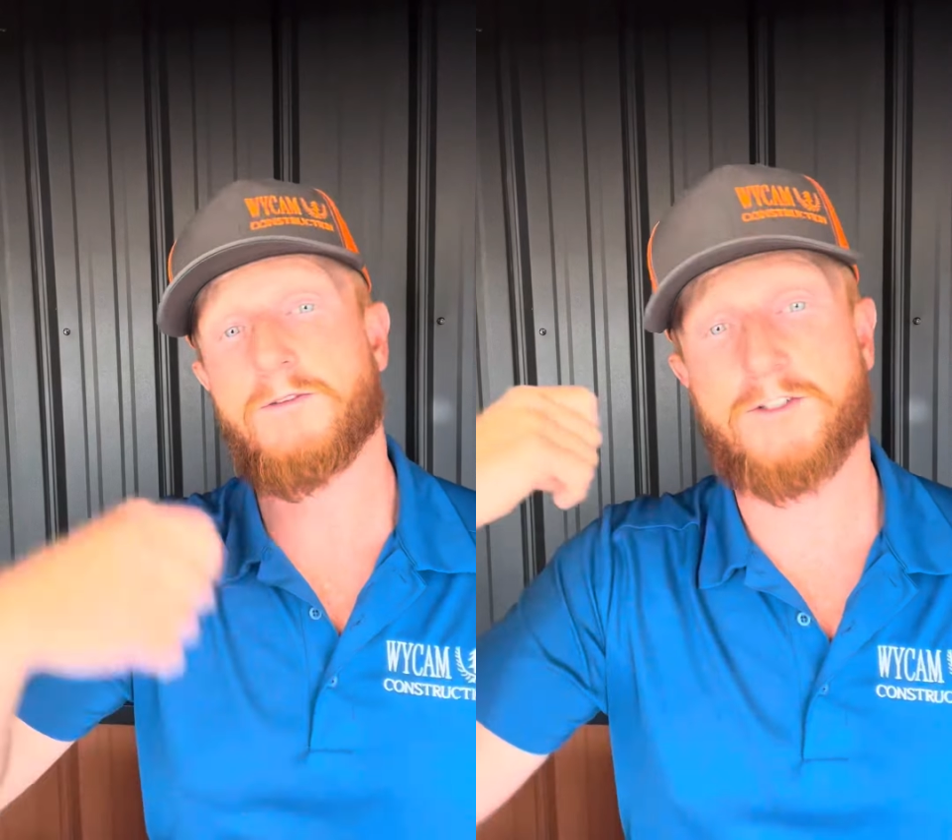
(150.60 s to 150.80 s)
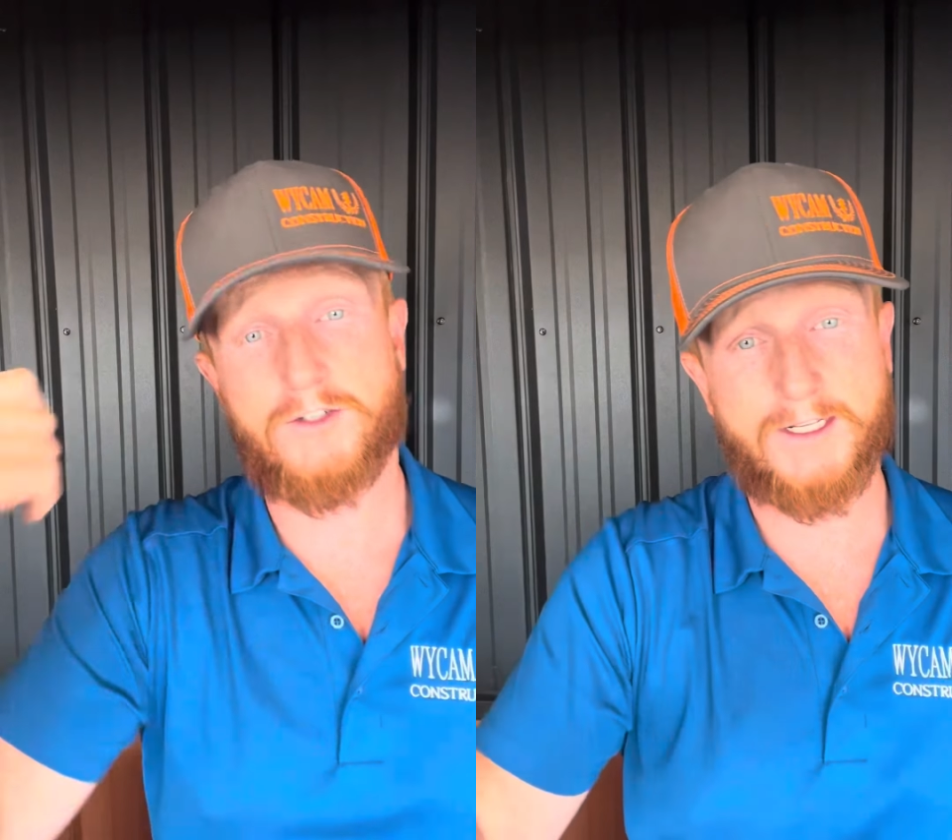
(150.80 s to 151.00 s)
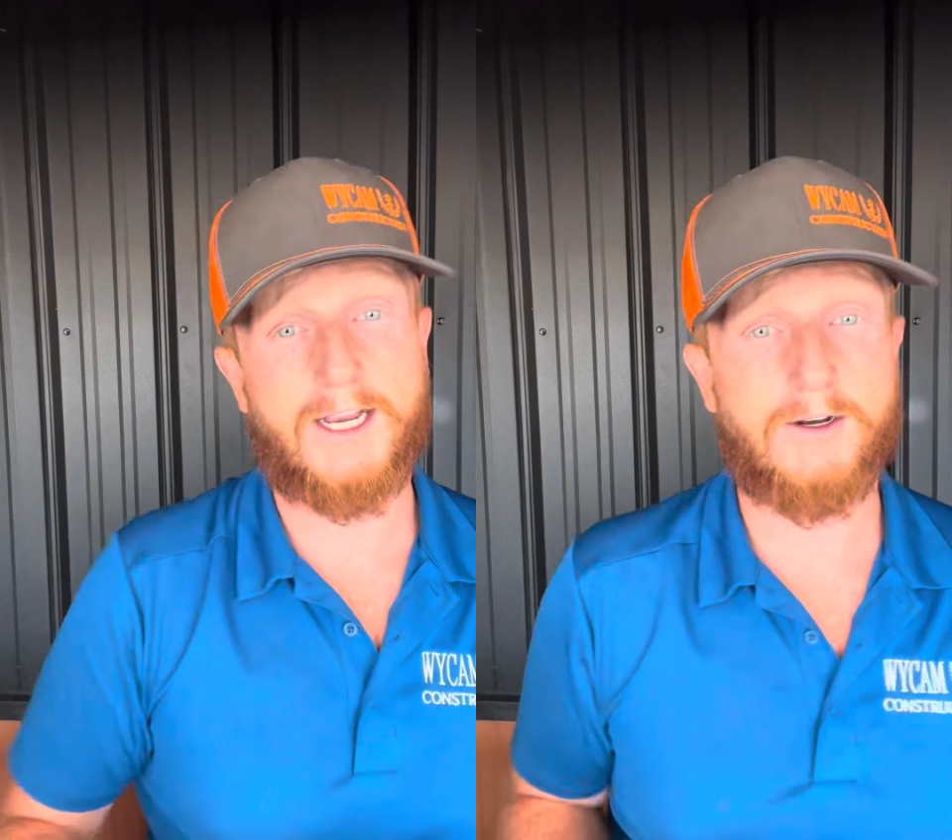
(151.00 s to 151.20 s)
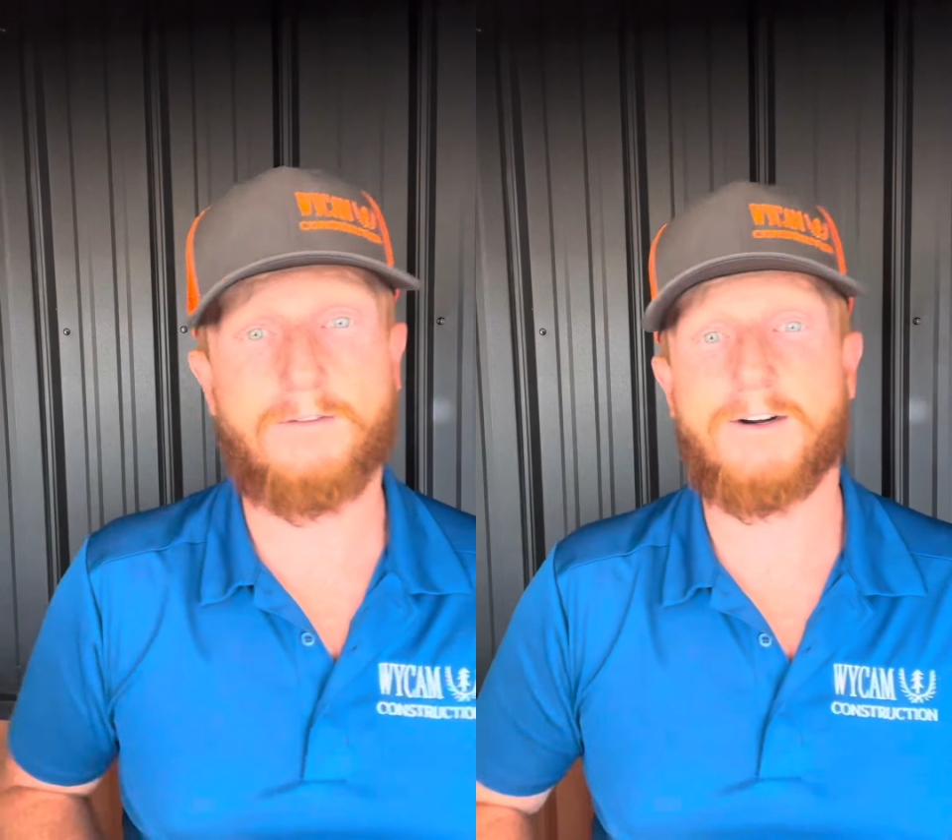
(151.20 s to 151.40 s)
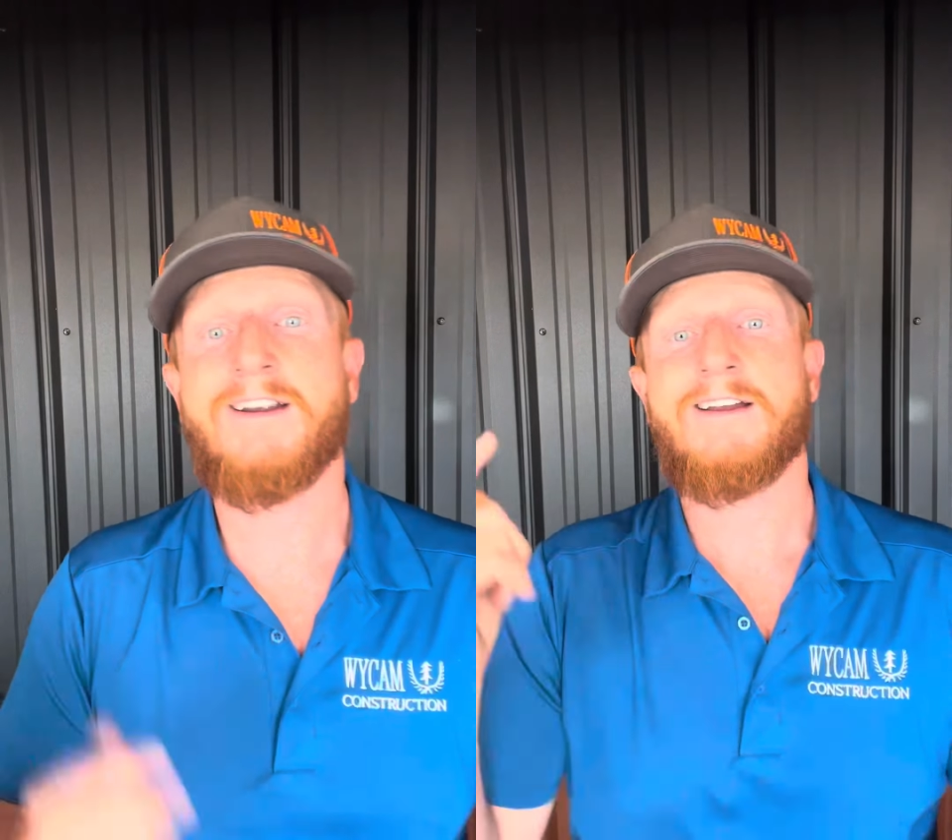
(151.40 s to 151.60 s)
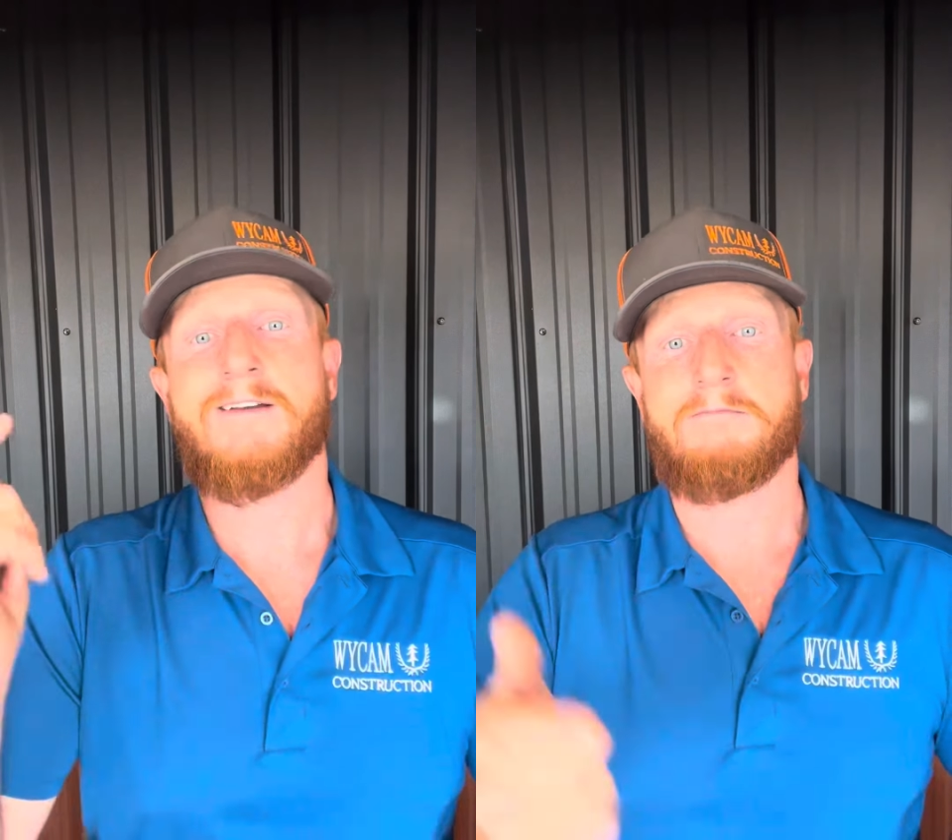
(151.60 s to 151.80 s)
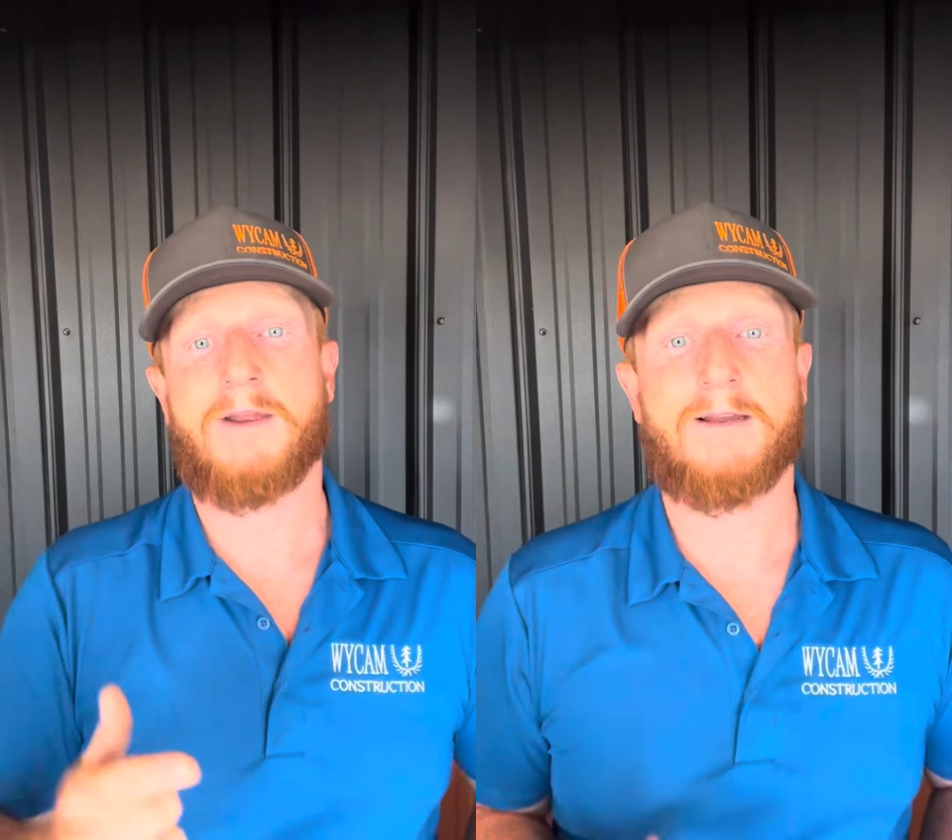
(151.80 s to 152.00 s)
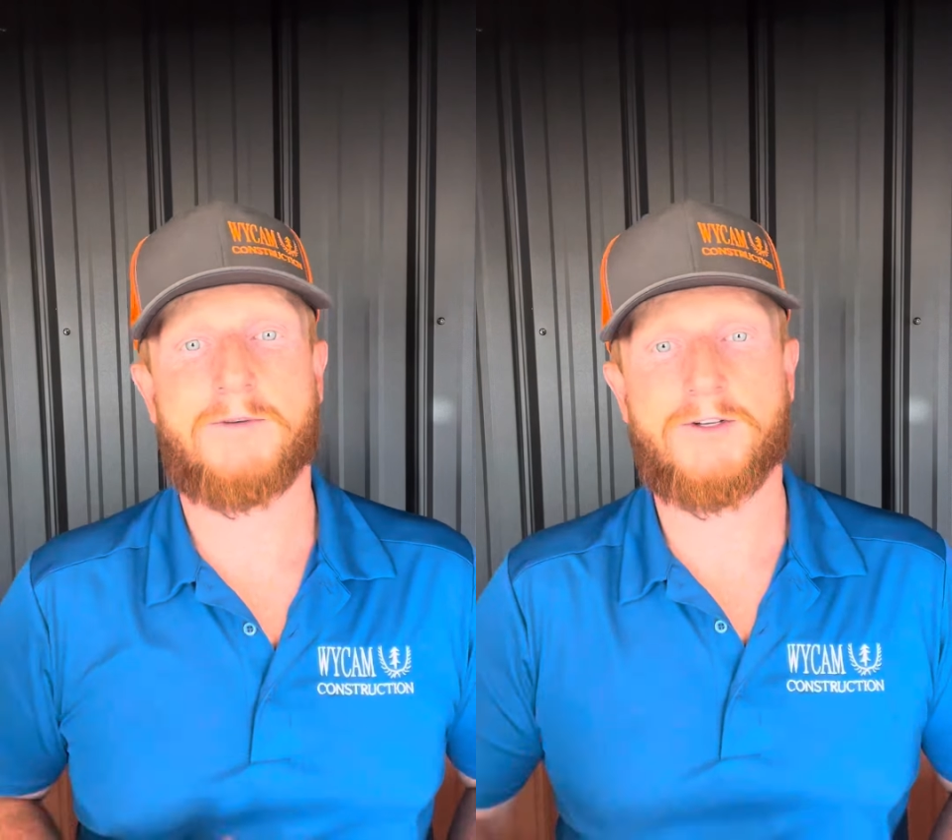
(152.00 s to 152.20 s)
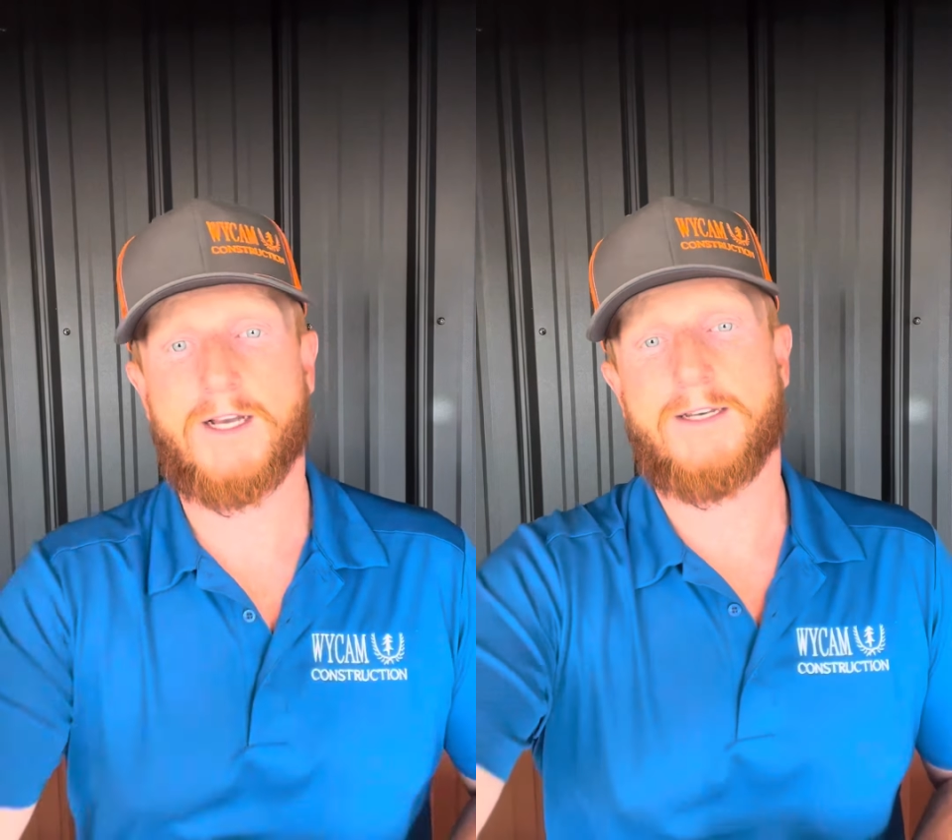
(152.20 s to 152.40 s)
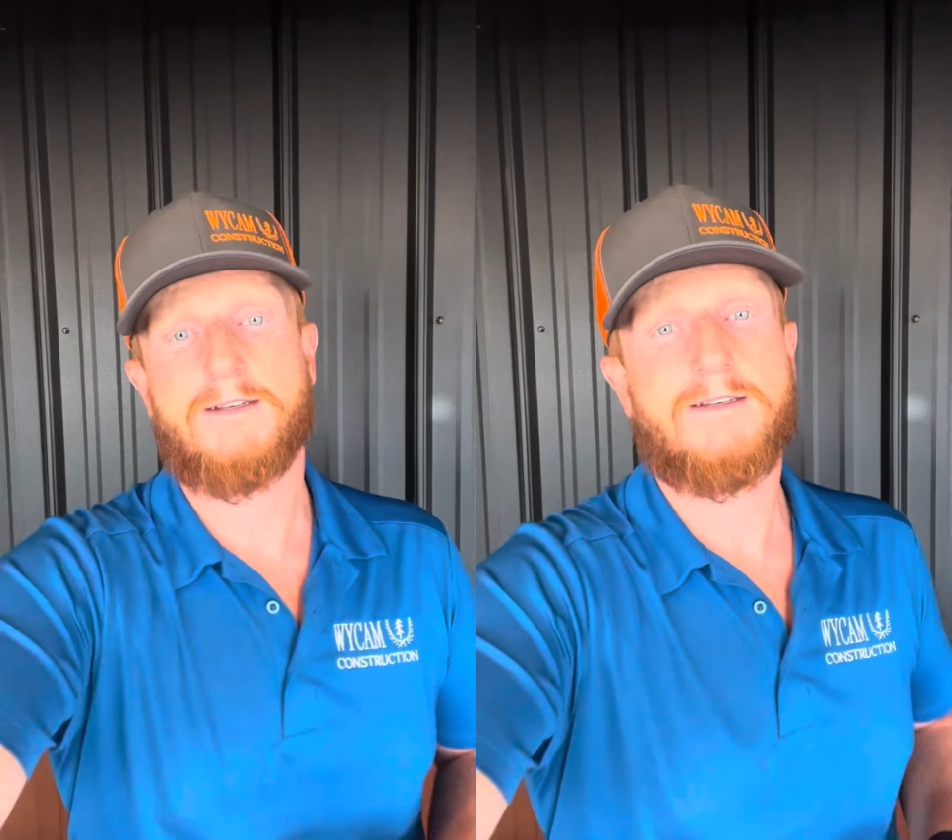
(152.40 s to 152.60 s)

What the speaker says: your string line over, bam, you're done.